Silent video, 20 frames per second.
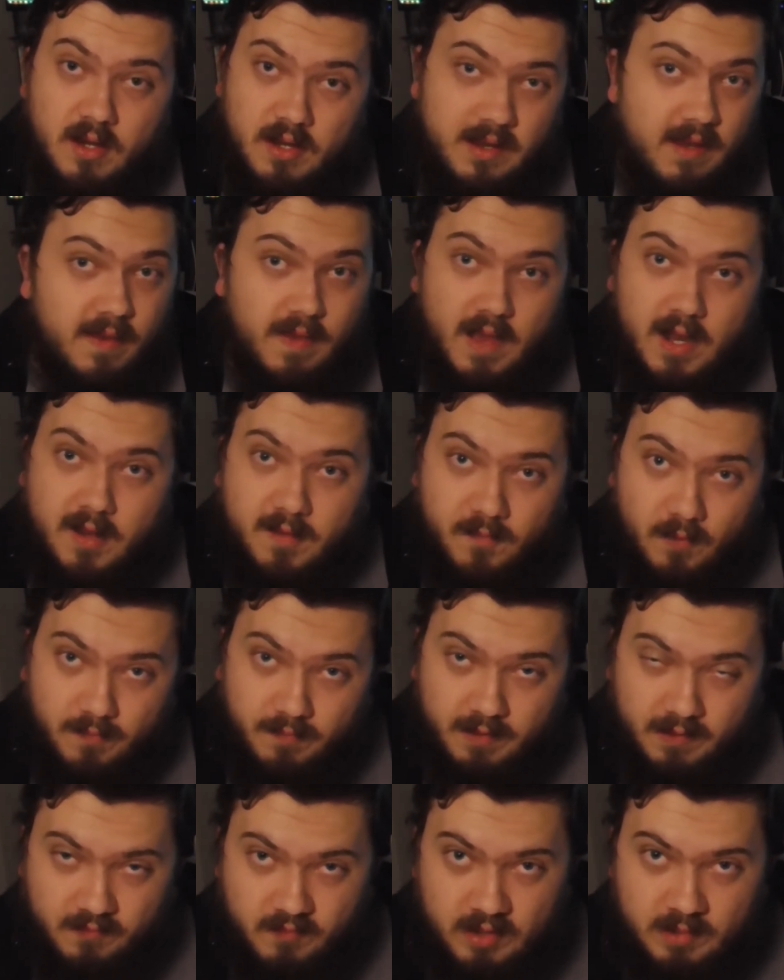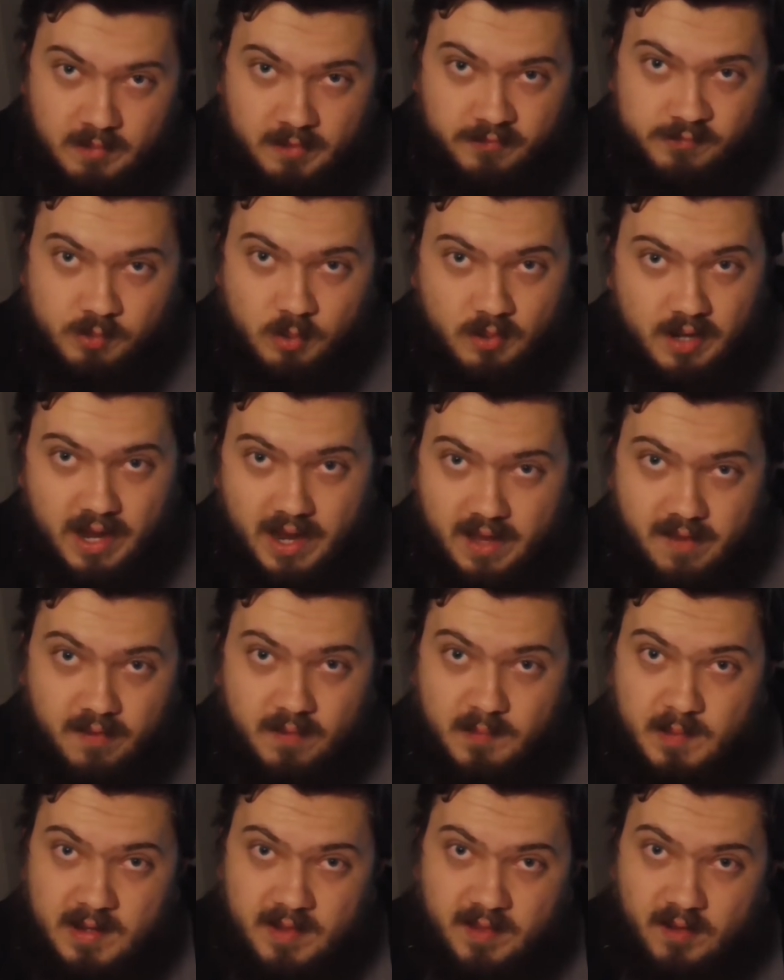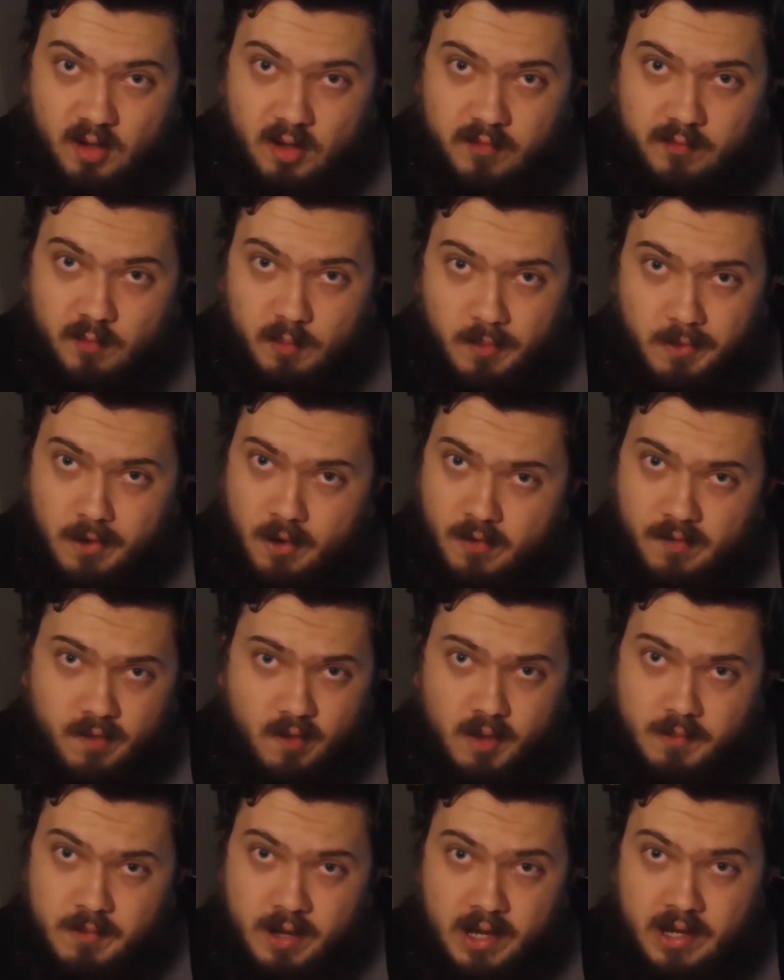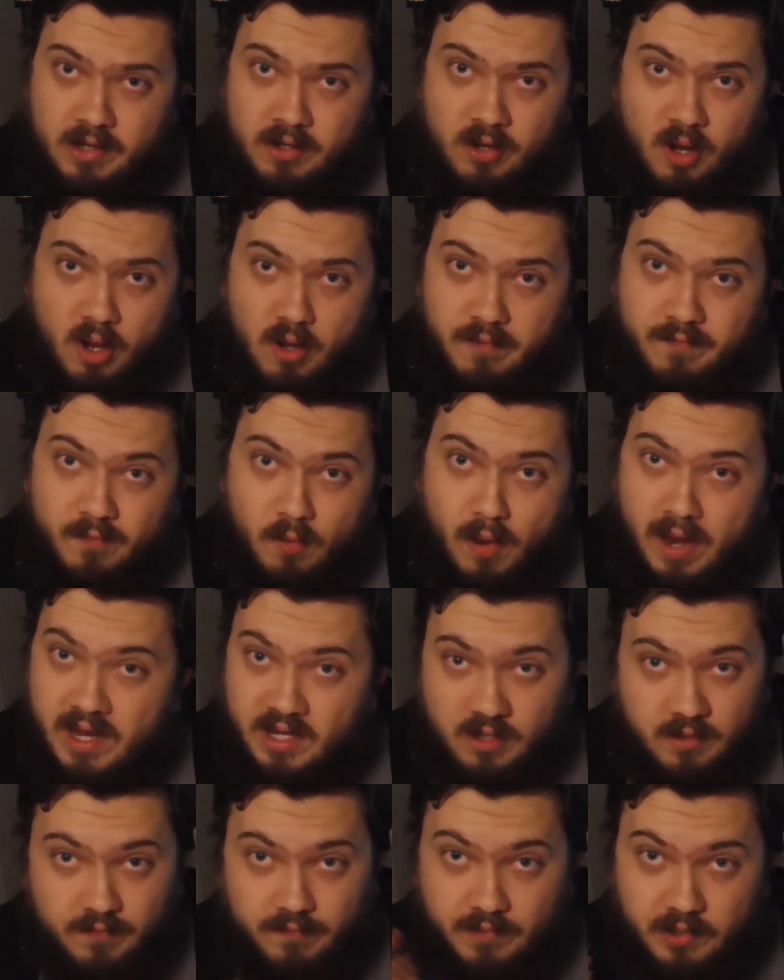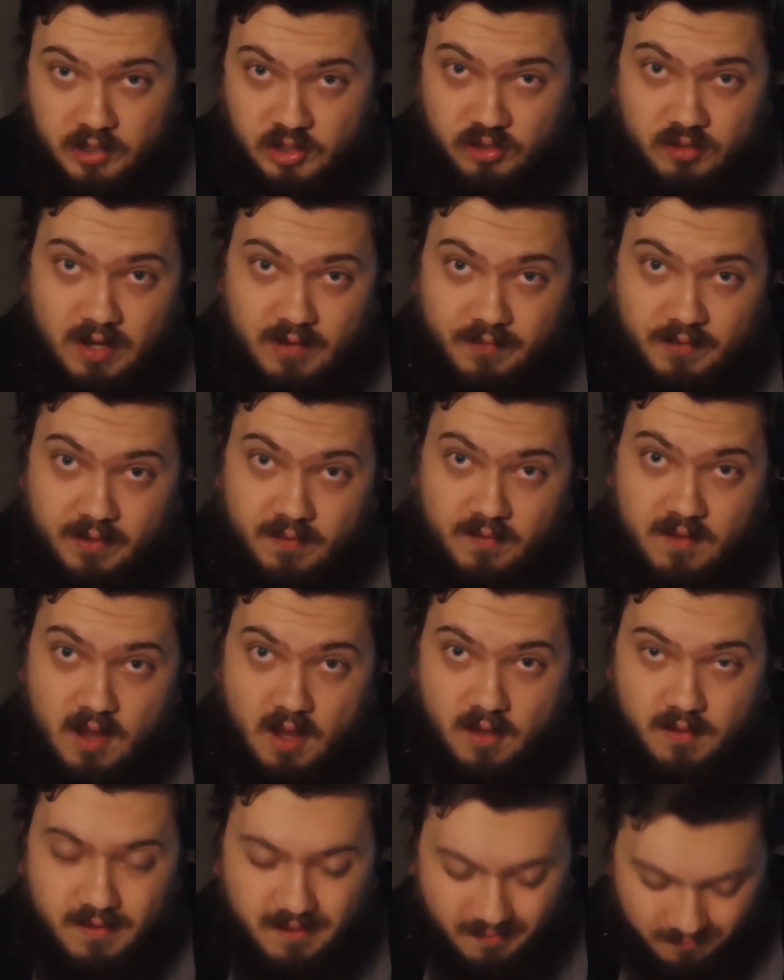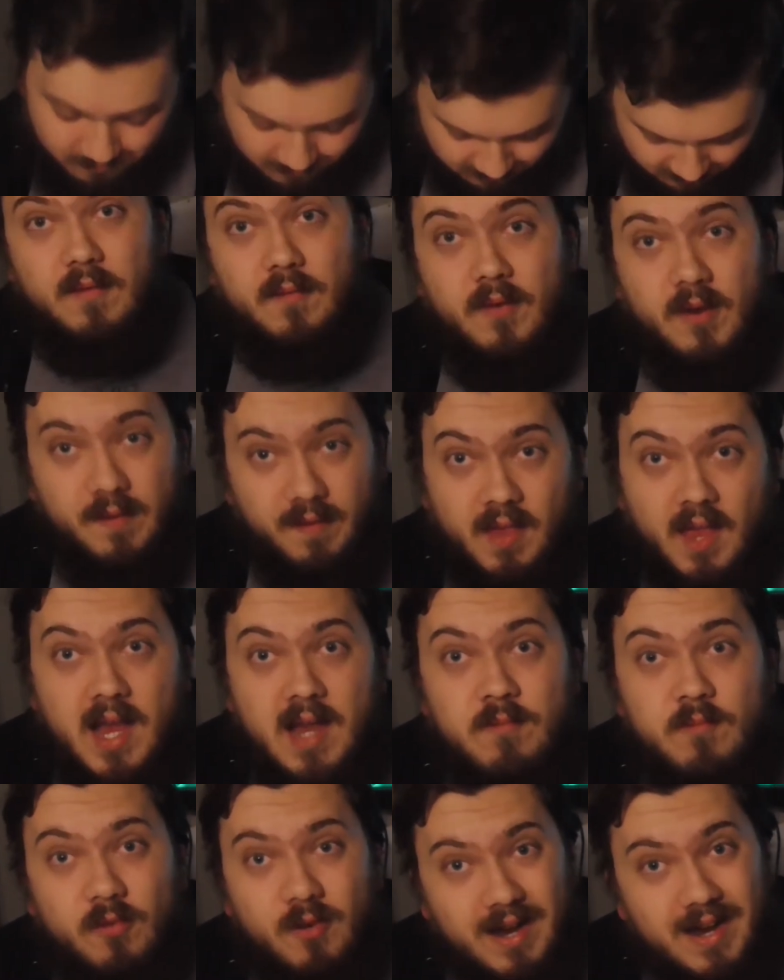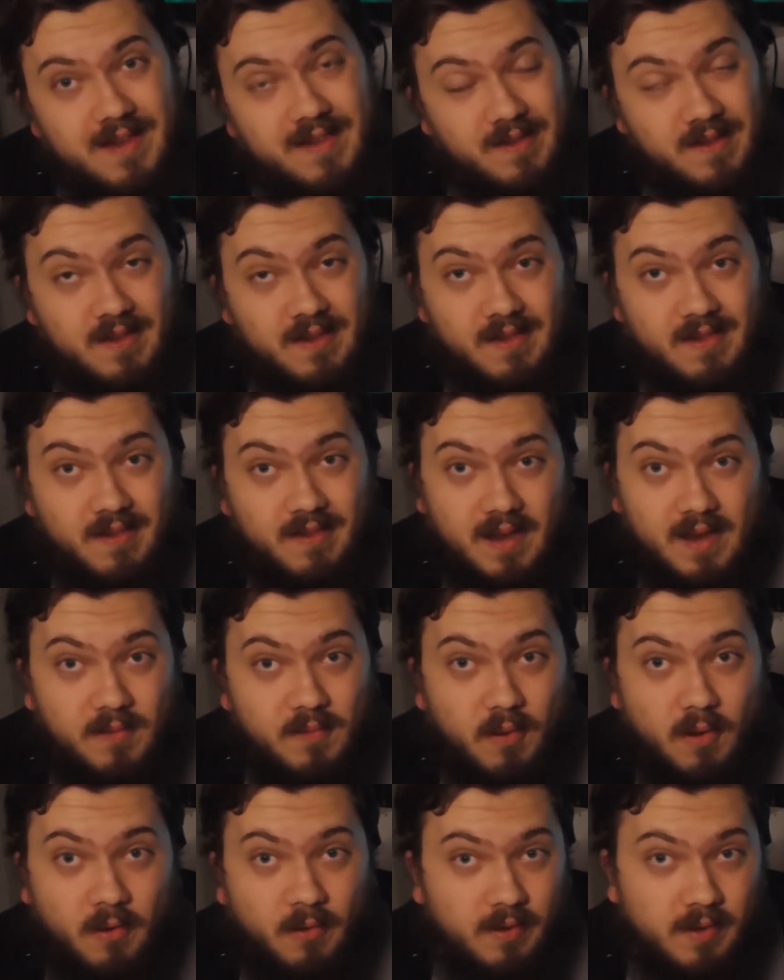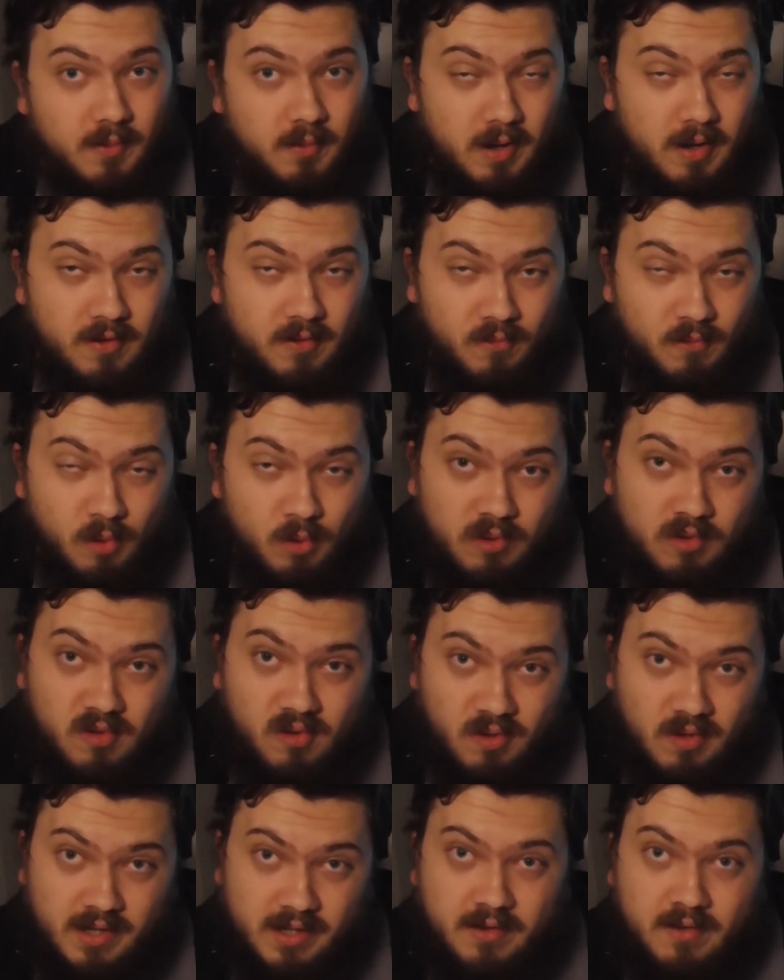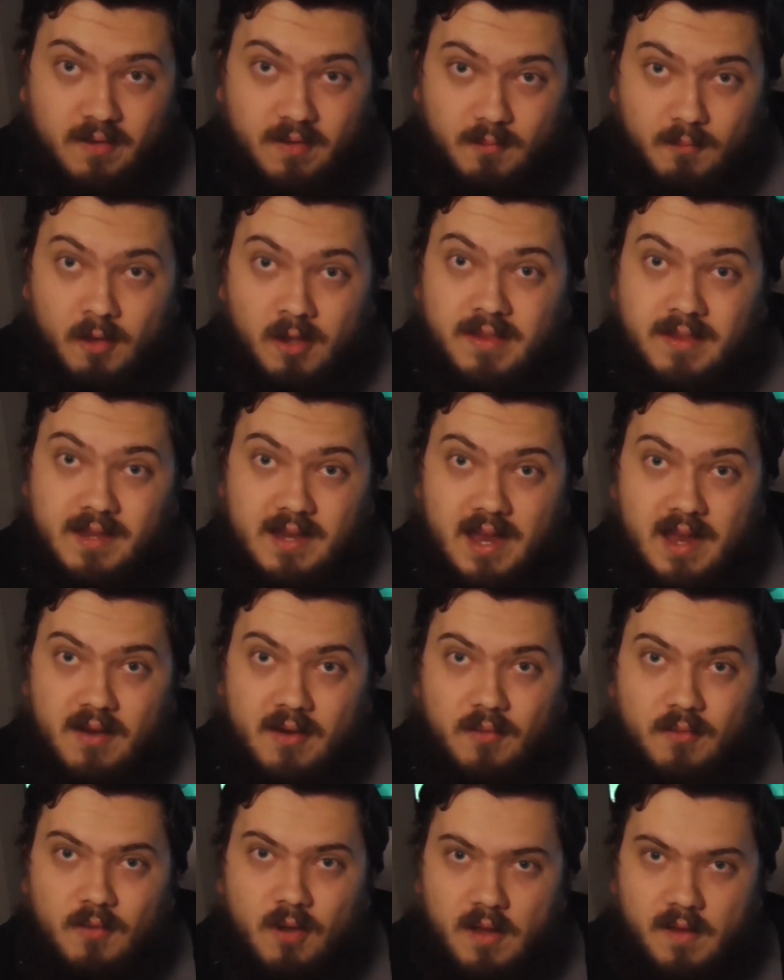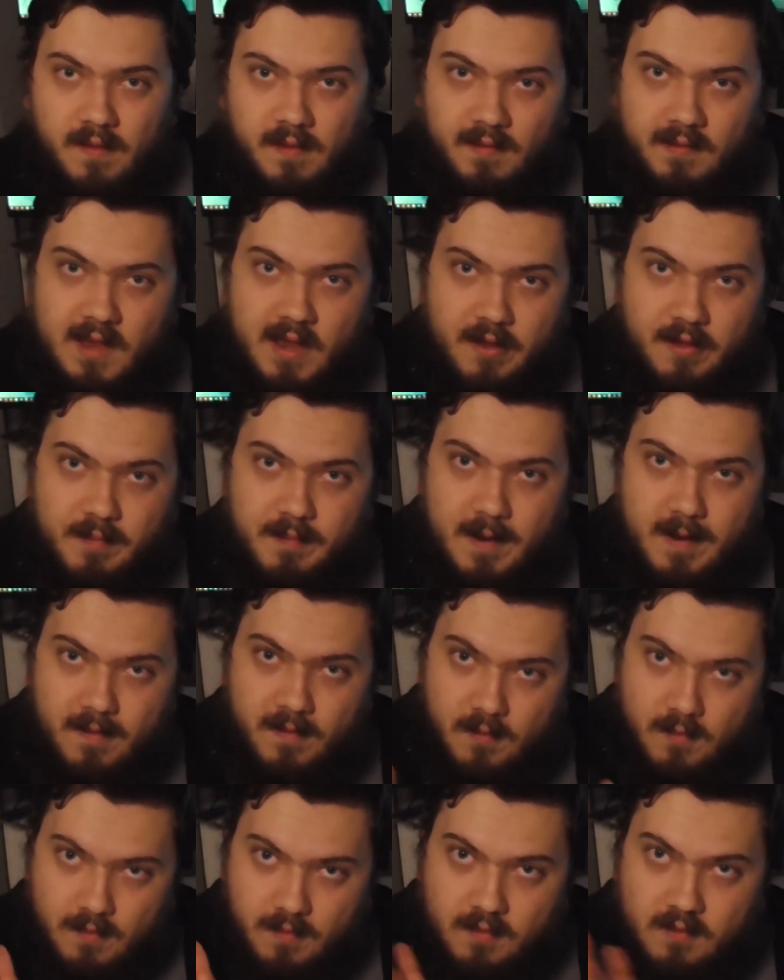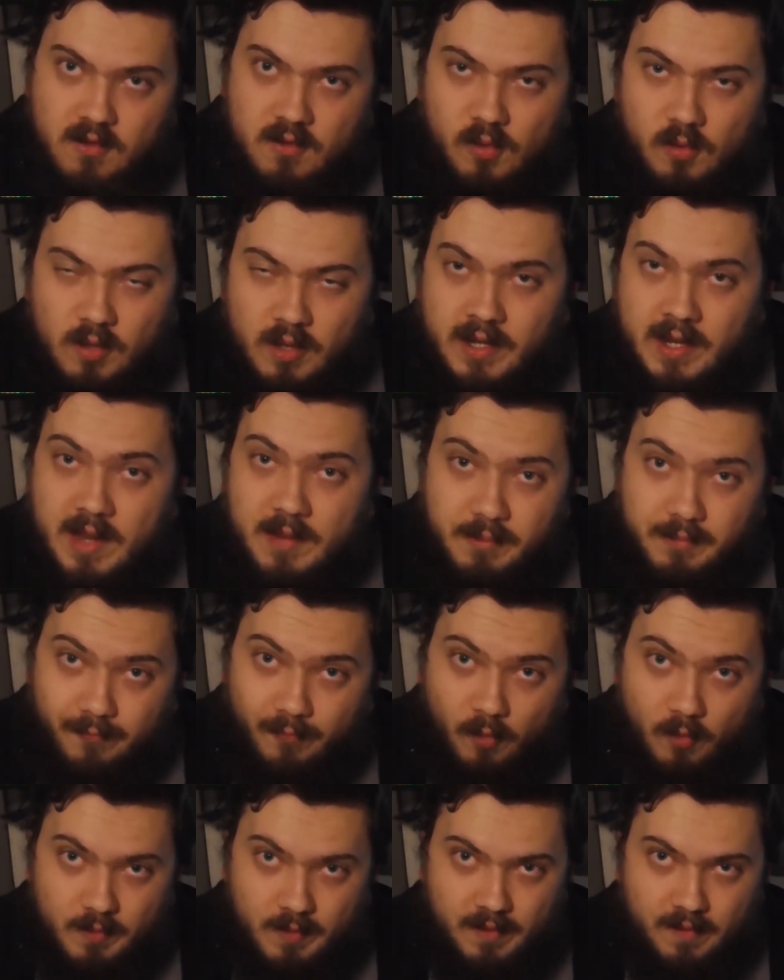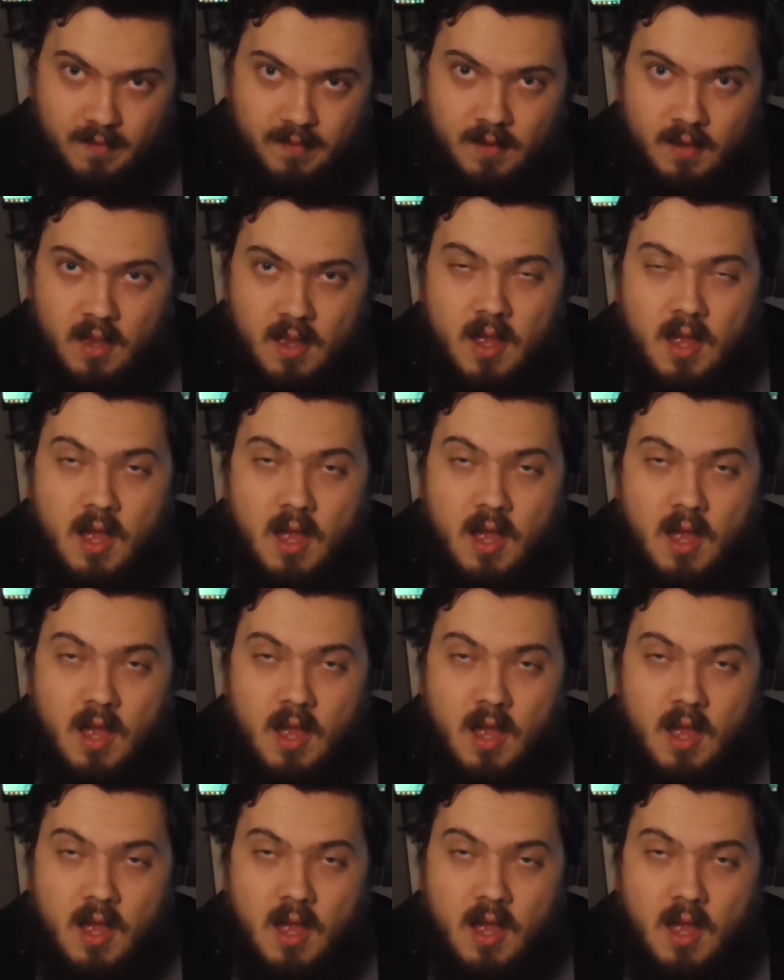This X570 motherboard has PCIe 4.0, so I'm ready to go for any future graphics cards. For the same reasons, that's why I also upgraded the water cooling, because once again, Ryzen scales based on its cooling and performance.